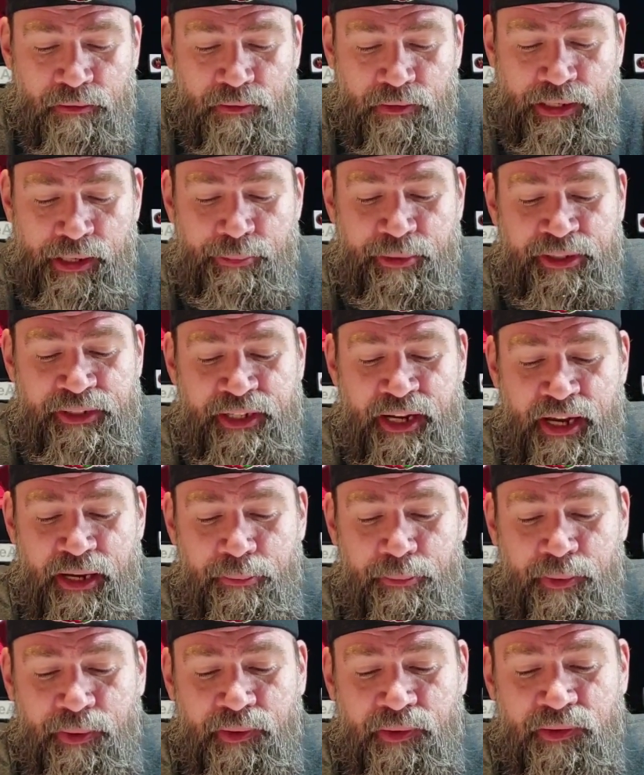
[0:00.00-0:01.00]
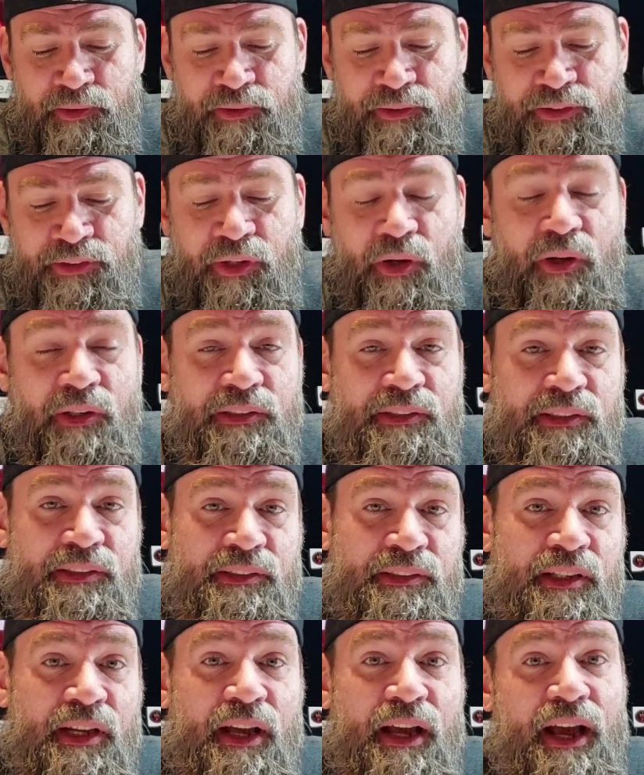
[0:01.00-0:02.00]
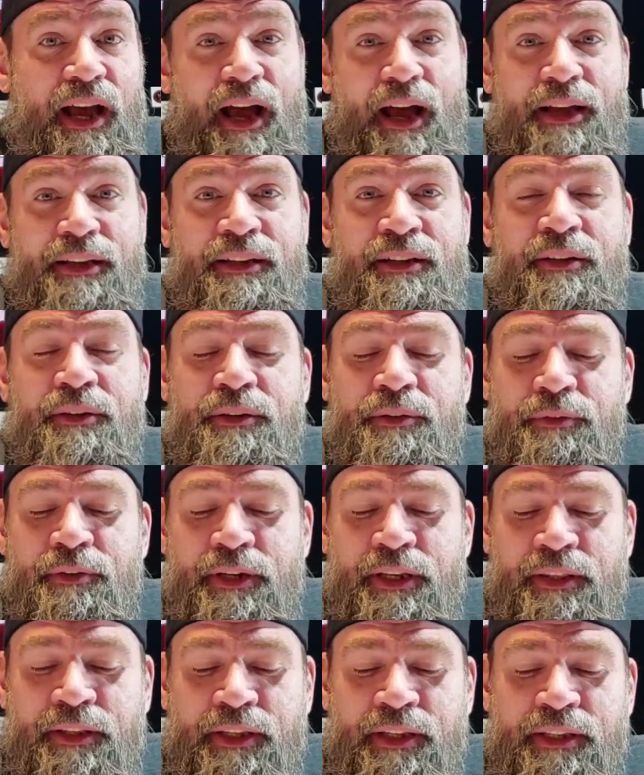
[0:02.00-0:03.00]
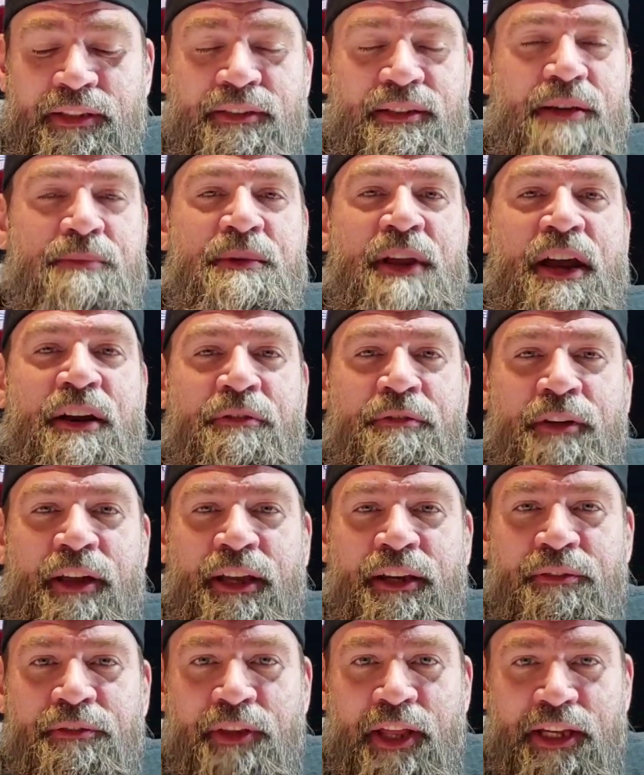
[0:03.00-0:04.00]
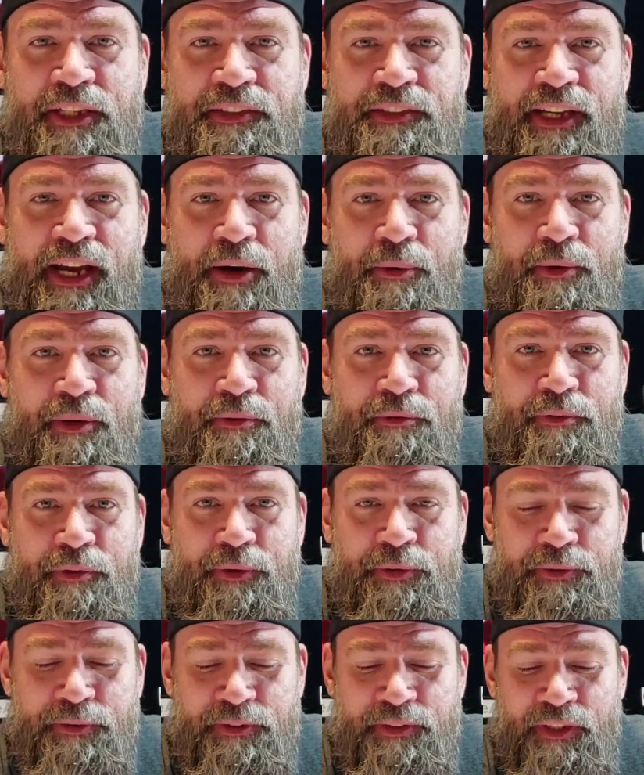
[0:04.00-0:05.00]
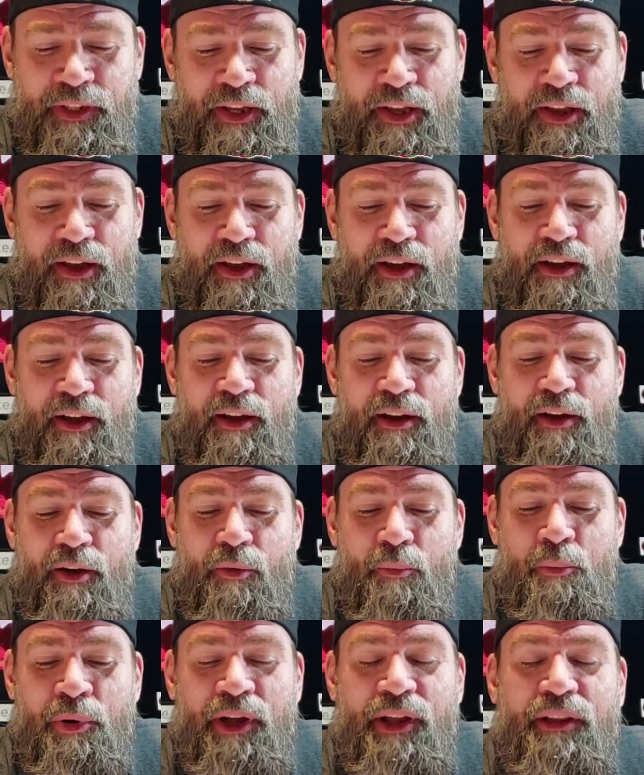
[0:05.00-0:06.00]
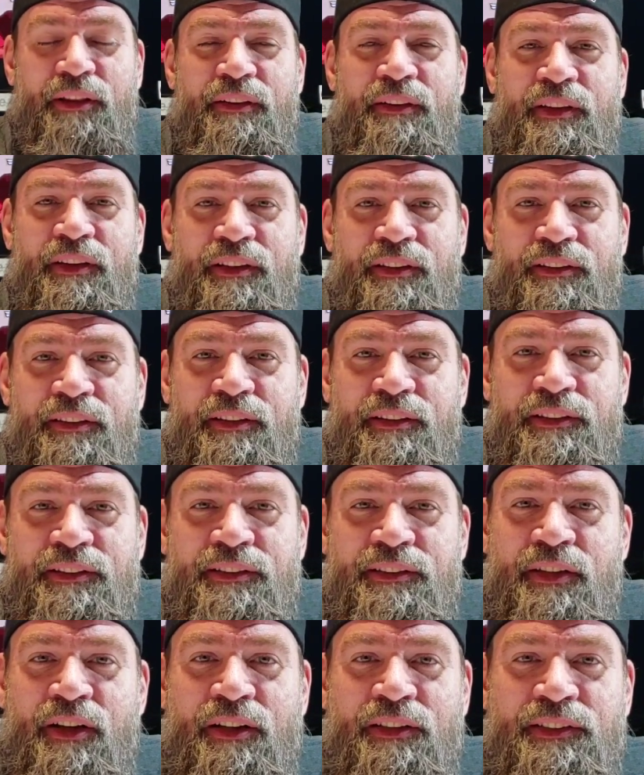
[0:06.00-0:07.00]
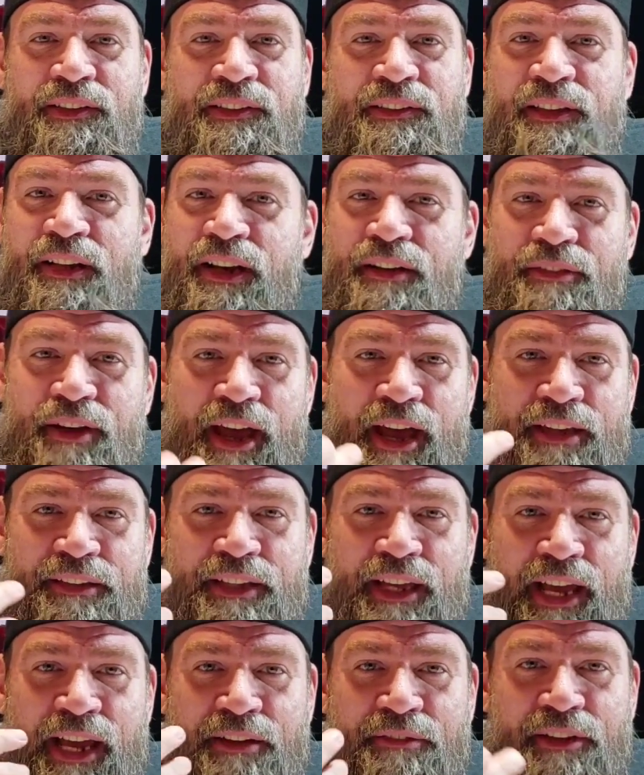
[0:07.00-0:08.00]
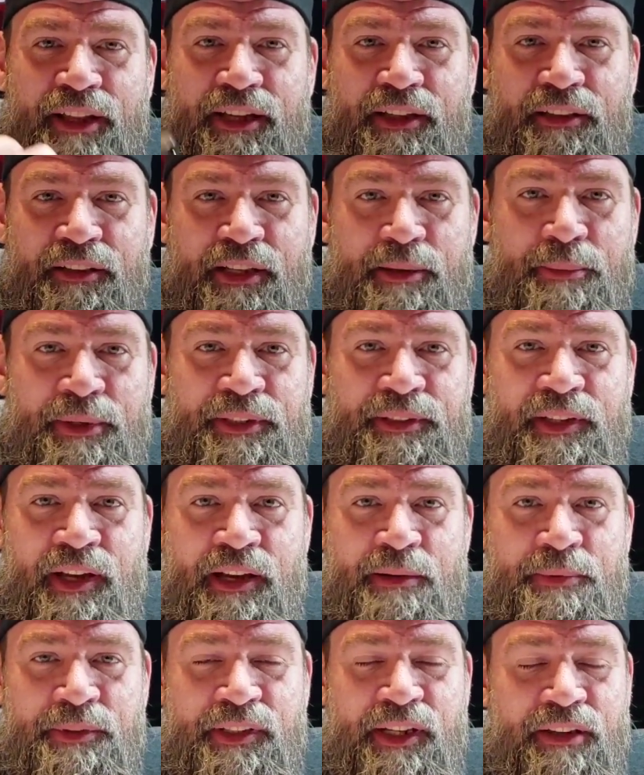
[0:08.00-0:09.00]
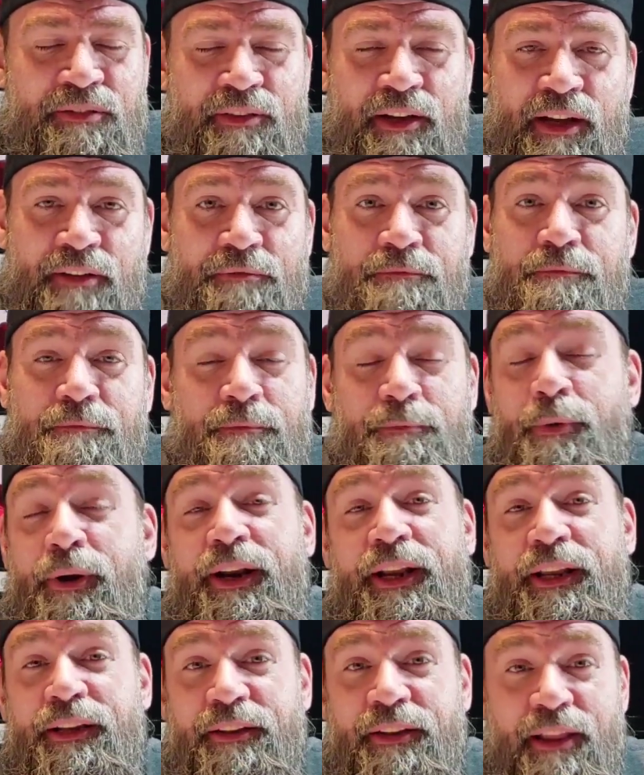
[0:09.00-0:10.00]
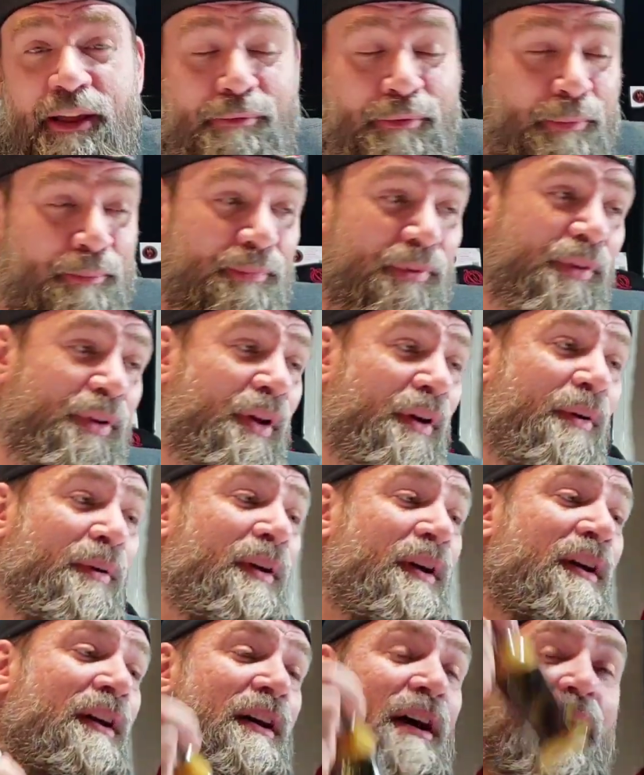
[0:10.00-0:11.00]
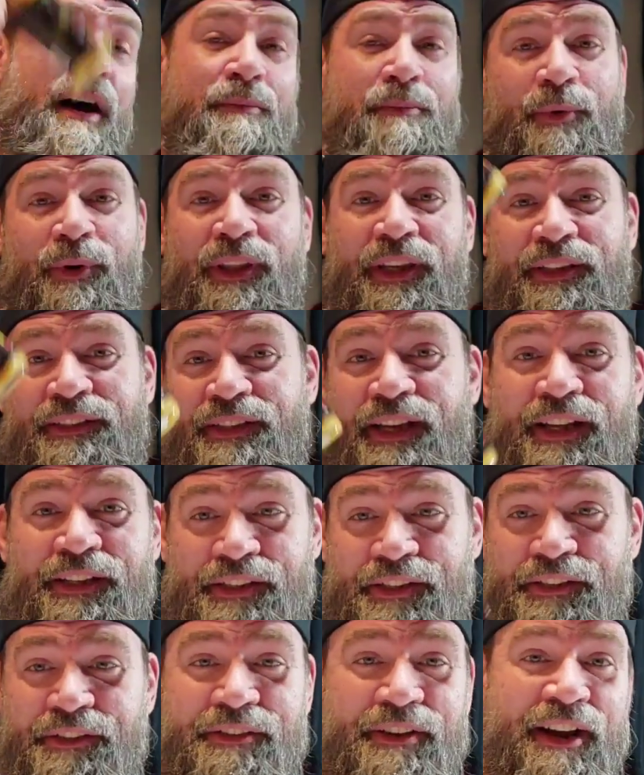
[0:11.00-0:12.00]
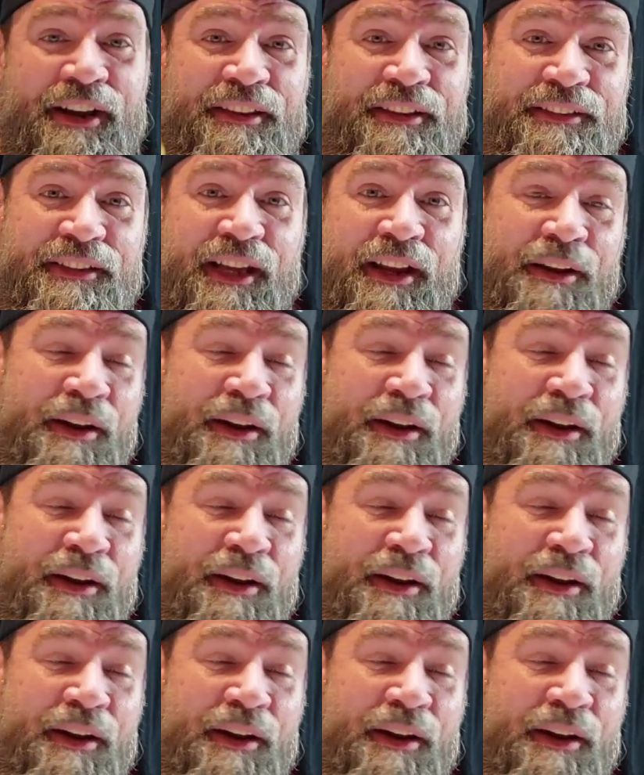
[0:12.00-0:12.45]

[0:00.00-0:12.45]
lemon type sauces. Uh, you know, the funny thing is, I'm not a fan of like sour foods, but the the sauces that I've had that have like lemon type stuff, I freaking love them. So I'm really excited to try this. I,